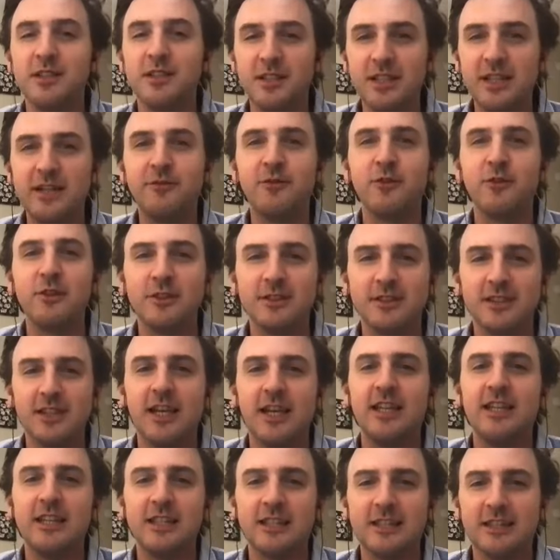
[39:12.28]
delivers,
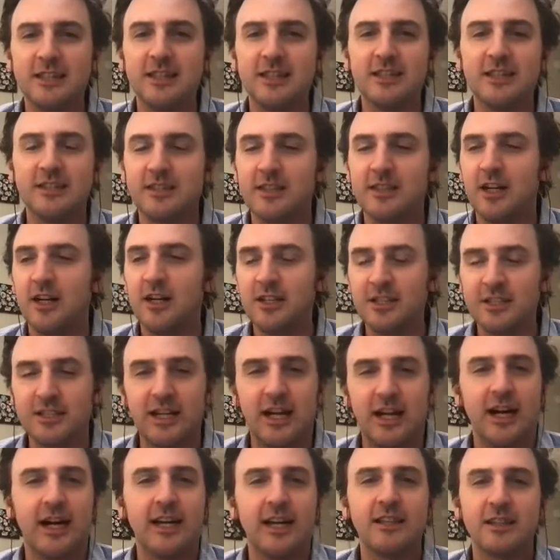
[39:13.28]
and it's this
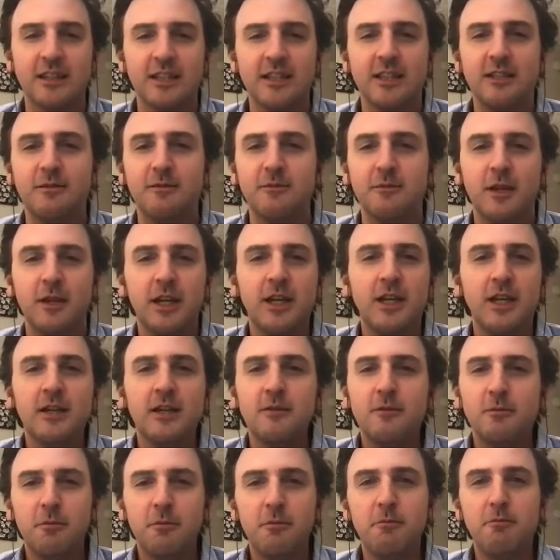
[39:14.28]
ungodly
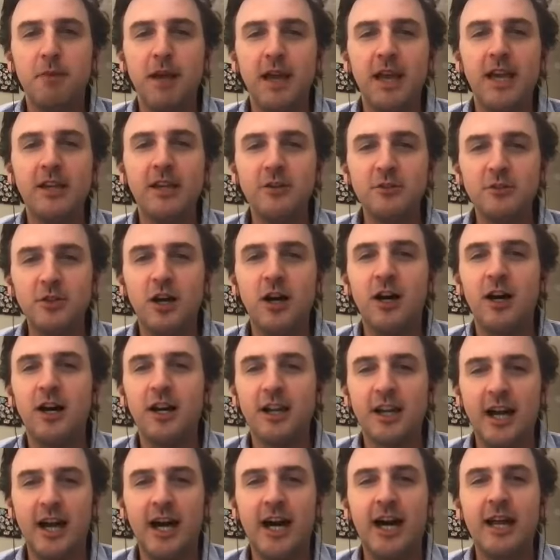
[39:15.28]
man
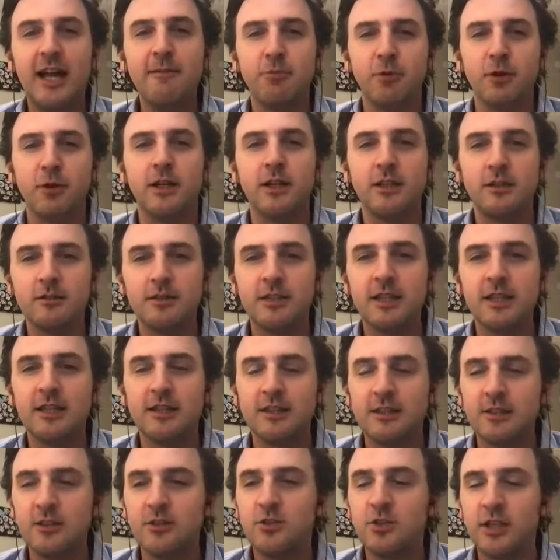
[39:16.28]
dog hybrid
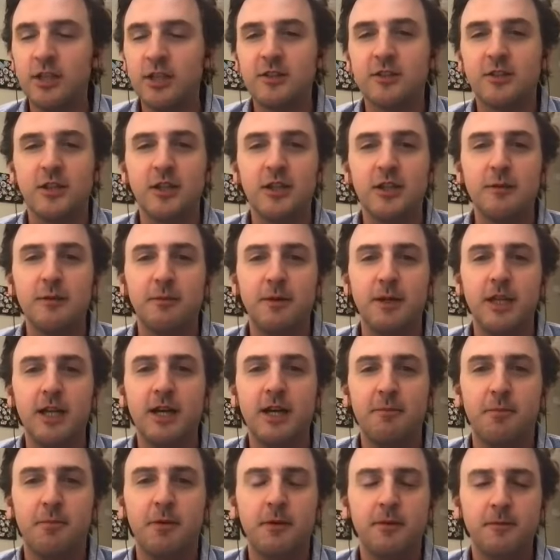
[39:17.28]
that the jig's going to be
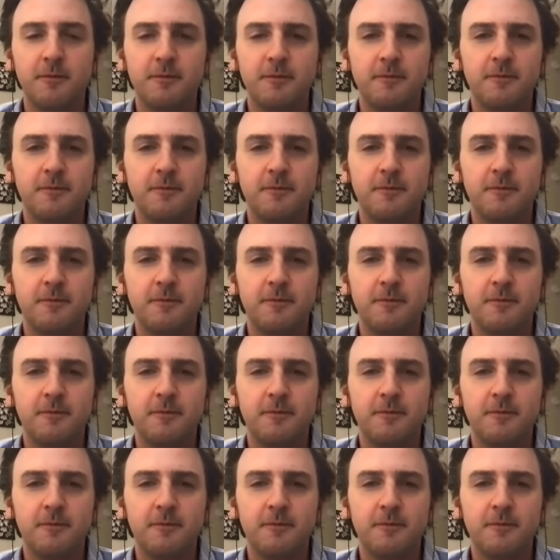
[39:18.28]
up.